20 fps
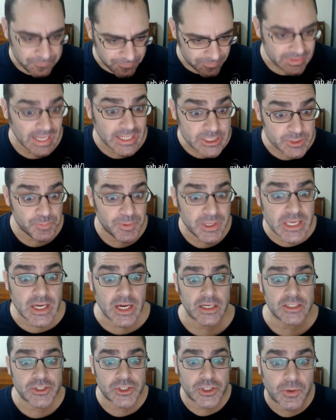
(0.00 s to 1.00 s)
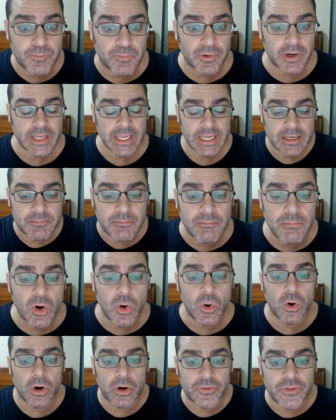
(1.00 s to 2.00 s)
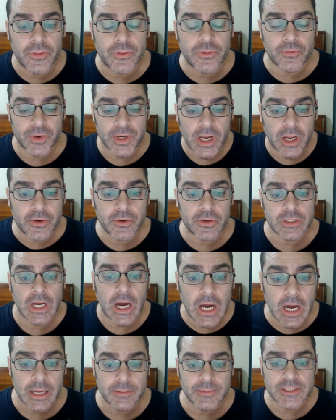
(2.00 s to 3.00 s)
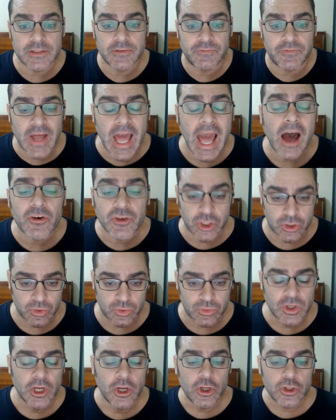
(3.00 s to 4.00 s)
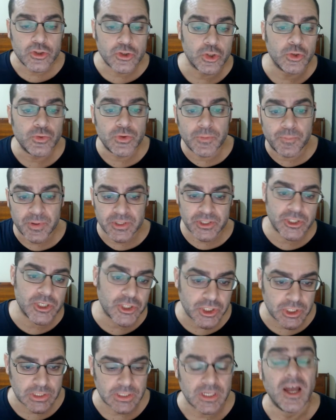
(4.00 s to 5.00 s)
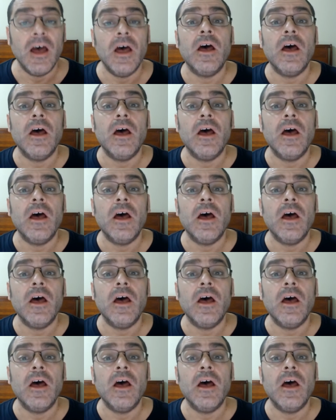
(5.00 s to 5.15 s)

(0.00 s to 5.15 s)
That's because they're bringing more than 300 times the value to the position.